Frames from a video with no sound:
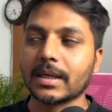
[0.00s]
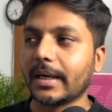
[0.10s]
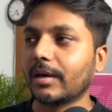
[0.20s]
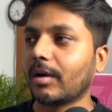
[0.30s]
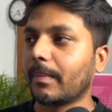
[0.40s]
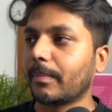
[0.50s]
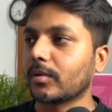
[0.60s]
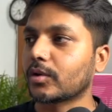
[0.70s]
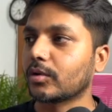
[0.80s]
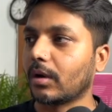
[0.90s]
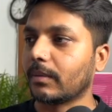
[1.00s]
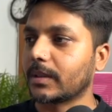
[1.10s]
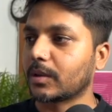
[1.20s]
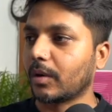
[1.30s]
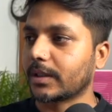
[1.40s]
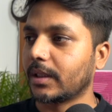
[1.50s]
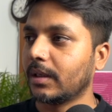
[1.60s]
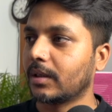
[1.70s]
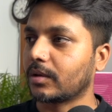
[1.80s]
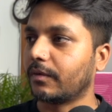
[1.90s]
write down our approach to solve this question.
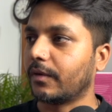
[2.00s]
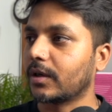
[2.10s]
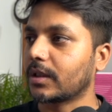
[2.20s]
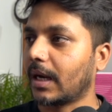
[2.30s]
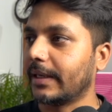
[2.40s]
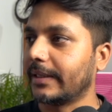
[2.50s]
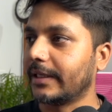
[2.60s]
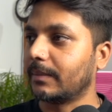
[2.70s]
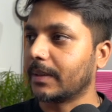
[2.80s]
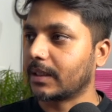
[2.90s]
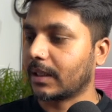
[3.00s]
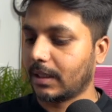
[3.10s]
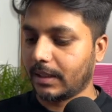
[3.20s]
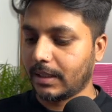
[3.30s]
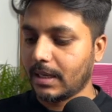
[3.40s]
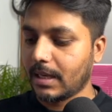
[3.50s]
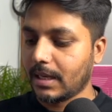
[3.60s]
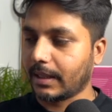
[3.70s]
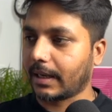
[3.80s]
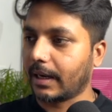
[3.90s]
So first I need basically
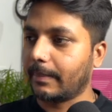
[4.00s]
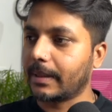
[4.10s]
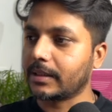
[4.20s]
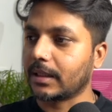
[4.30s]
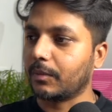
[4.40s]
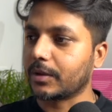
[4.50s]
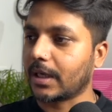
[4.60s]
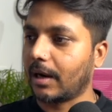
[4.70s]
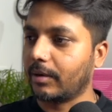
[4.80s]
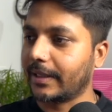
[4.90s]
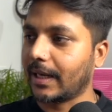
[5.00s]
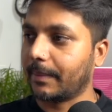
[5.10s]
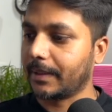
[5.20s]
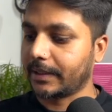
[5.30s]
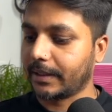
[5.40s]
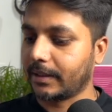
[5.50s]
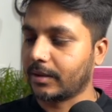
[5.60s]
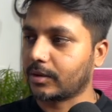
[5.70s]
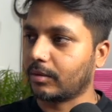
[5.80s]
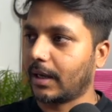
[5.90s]
the current month sale, which I already have it here.
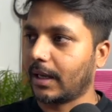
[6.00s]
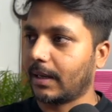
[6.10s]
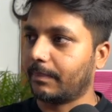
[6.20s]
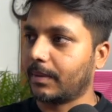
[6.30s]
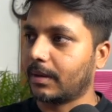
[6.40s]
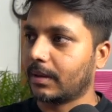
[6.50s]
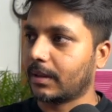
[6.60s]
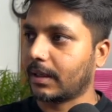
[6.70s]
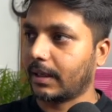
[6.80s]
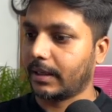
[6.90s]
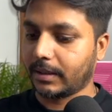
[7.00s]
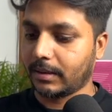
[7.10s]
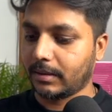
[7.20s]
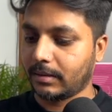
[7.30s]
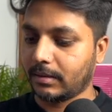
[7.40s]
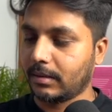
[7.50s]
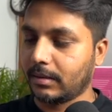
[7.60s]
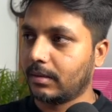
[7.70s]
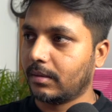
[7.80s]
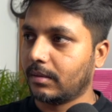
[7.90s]
So I have current
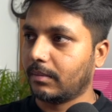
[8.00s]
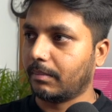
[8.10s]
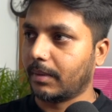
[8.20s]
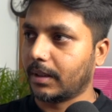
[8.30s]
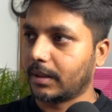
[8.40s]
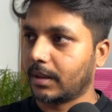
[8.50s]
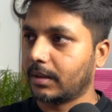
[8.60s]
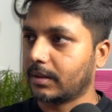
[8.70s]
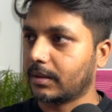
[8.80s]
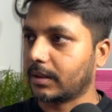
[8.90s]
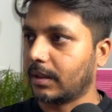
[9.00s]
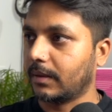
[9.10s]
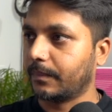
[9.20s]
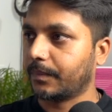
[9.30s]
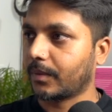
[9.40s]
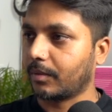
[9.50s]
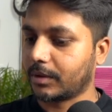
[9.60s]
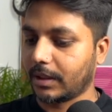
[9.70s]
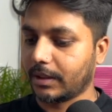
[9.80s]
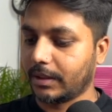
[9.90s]
month sale, which
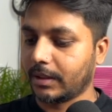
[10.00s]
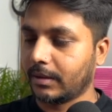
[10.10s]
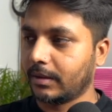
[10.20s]
I need